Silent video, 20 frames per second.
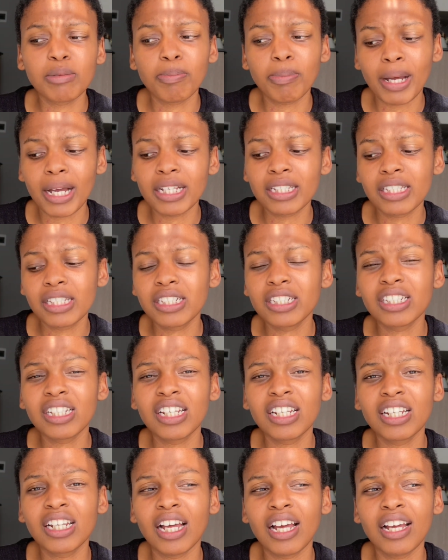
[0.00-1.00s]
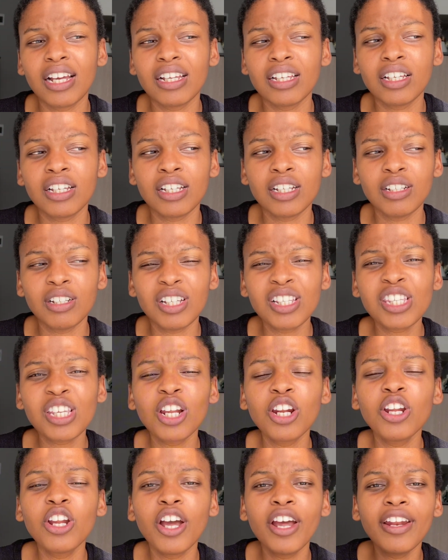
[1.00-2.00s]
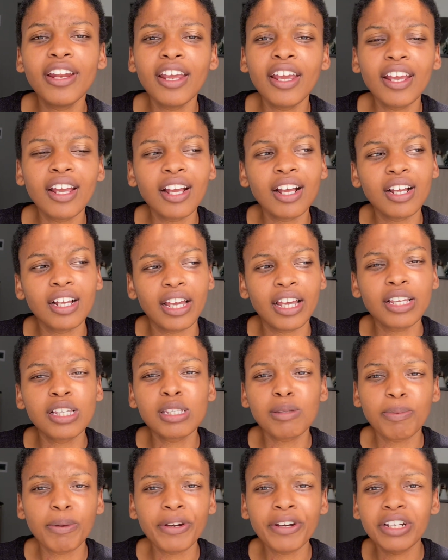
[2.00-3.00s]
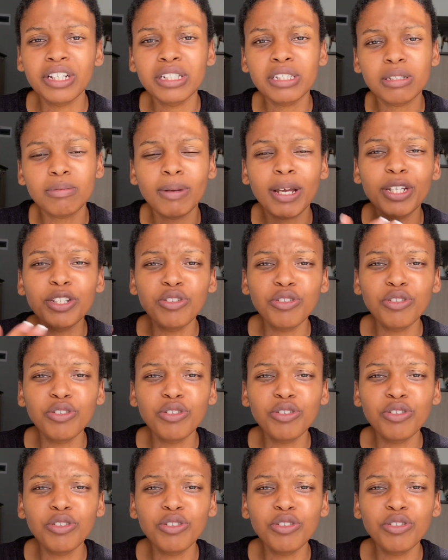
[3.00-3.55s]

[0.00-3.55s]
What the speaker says: but it's a learning experience, man.